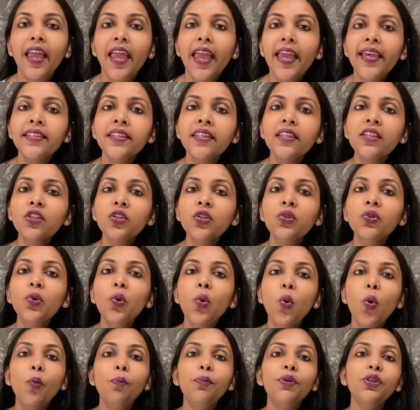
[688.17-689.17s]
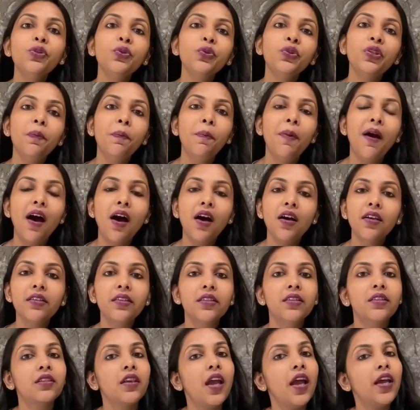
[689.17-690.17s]
S is, open to the
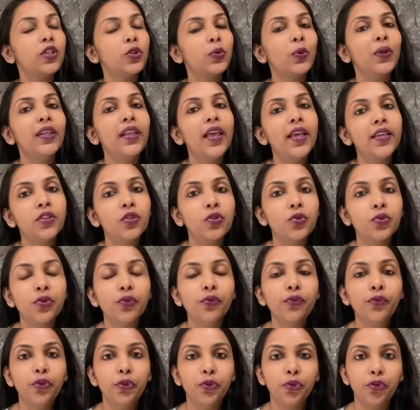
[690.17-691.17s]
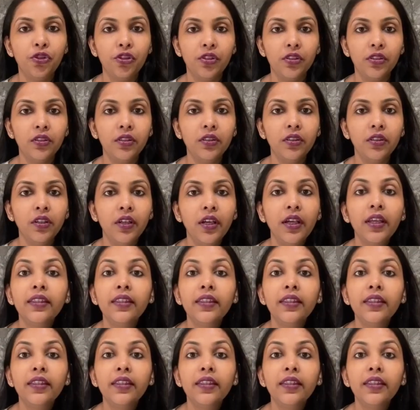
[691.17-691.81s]
past as well as to the future.